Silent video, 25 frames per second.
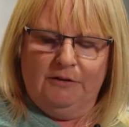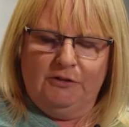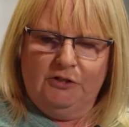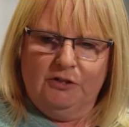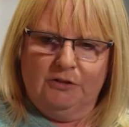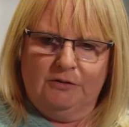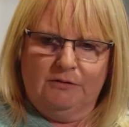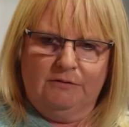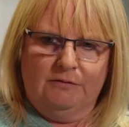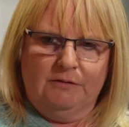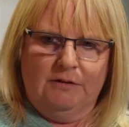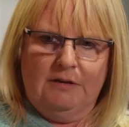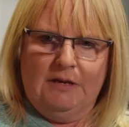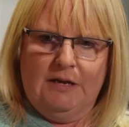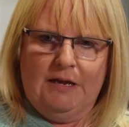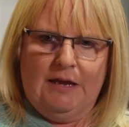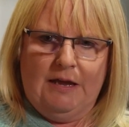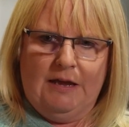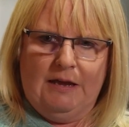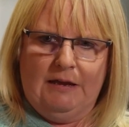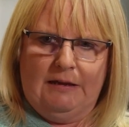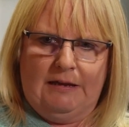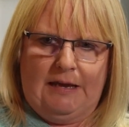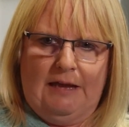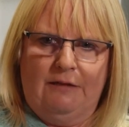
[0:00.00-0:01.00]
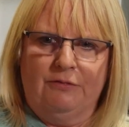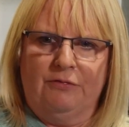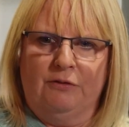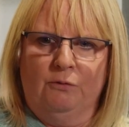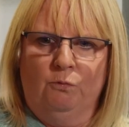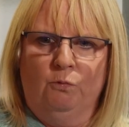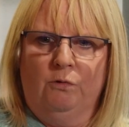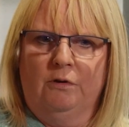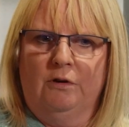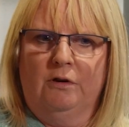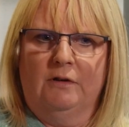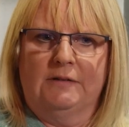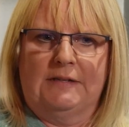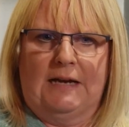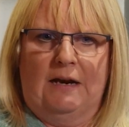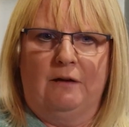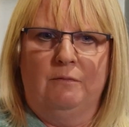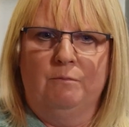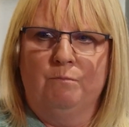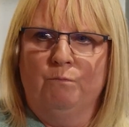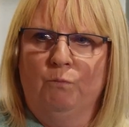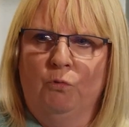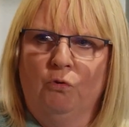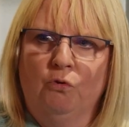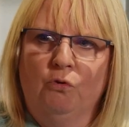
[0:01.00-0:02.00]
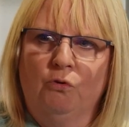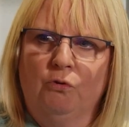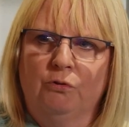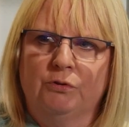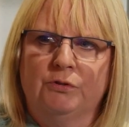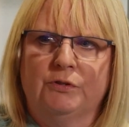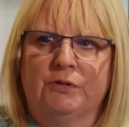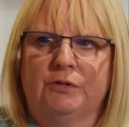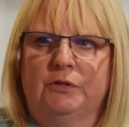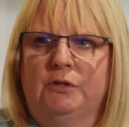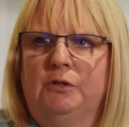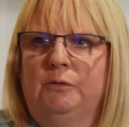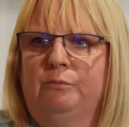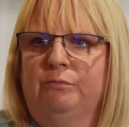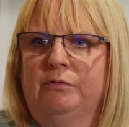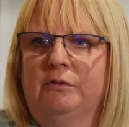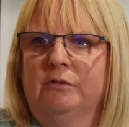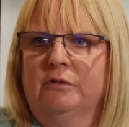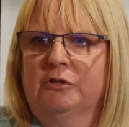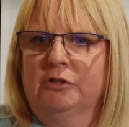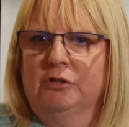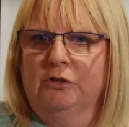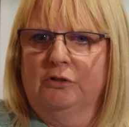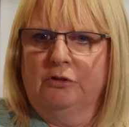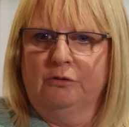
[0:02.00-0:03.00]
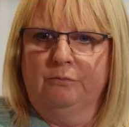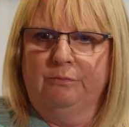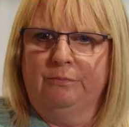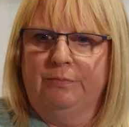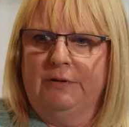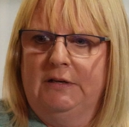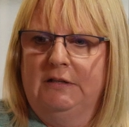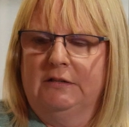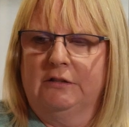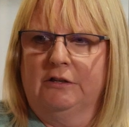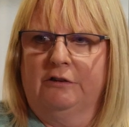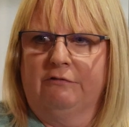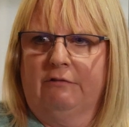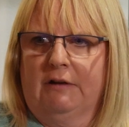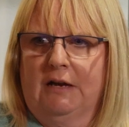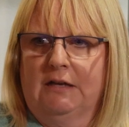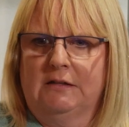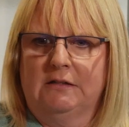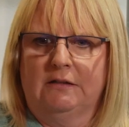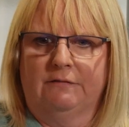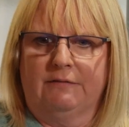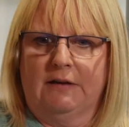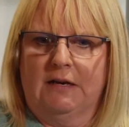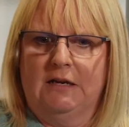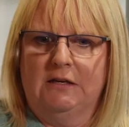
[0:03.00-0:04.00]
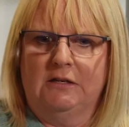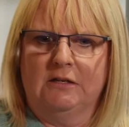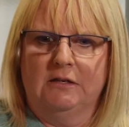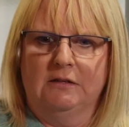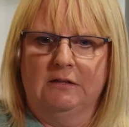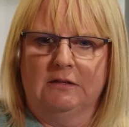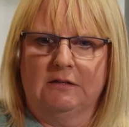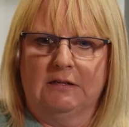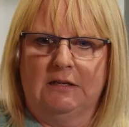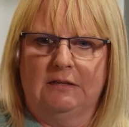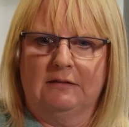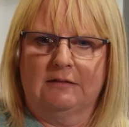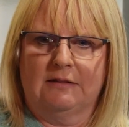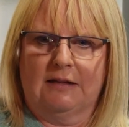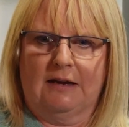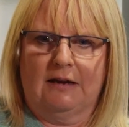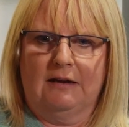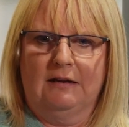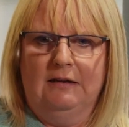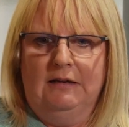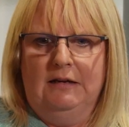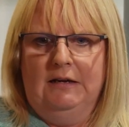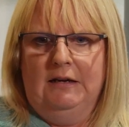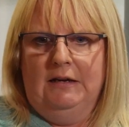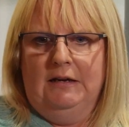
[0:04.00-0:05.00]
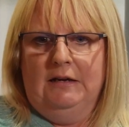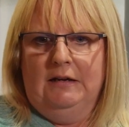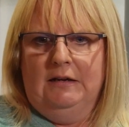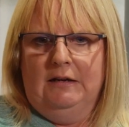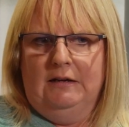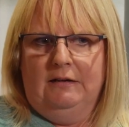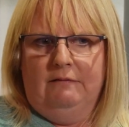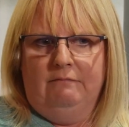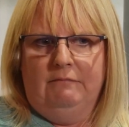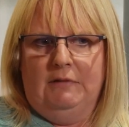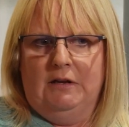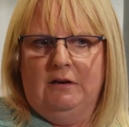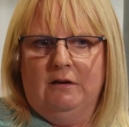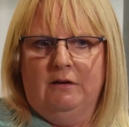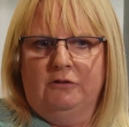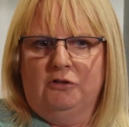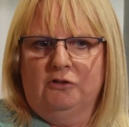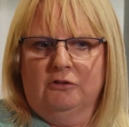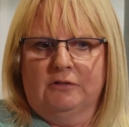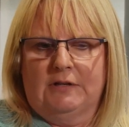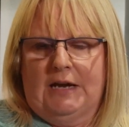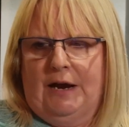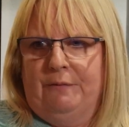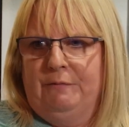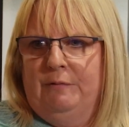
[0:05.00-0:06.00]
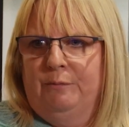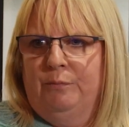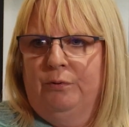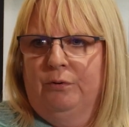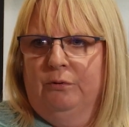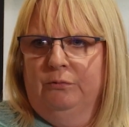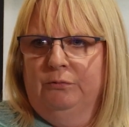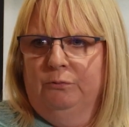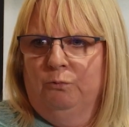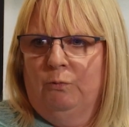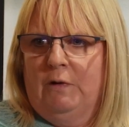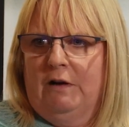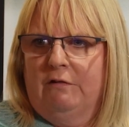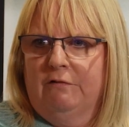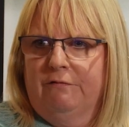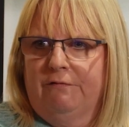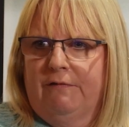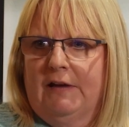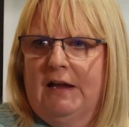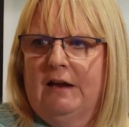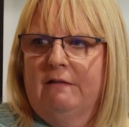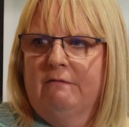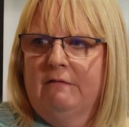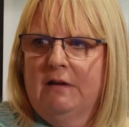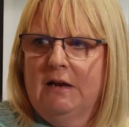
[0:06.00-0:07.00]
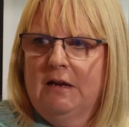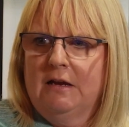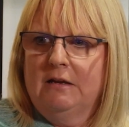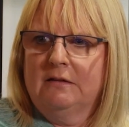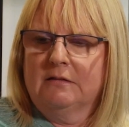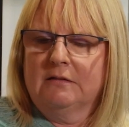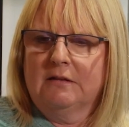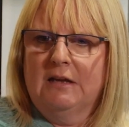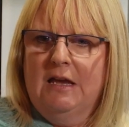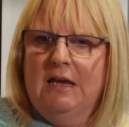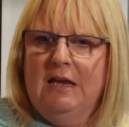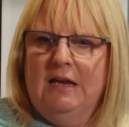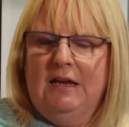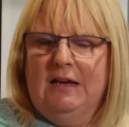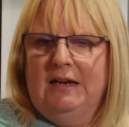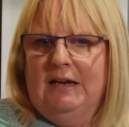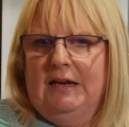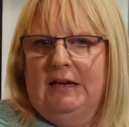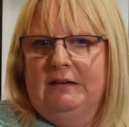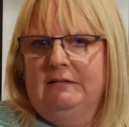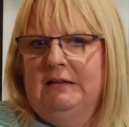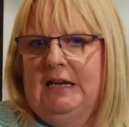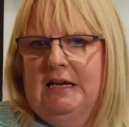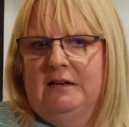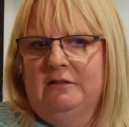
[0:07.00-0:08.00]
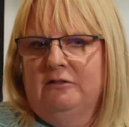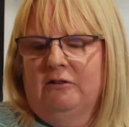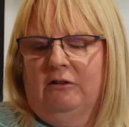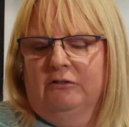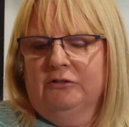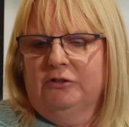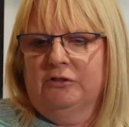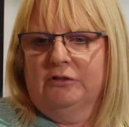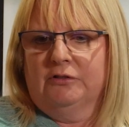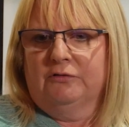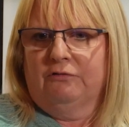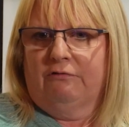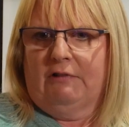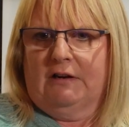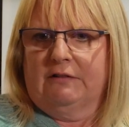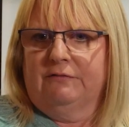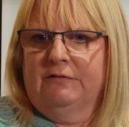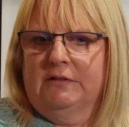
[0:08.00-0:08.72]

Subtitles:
just get the word out more to production companies and creative agencies that, just how important welfare is. And not just for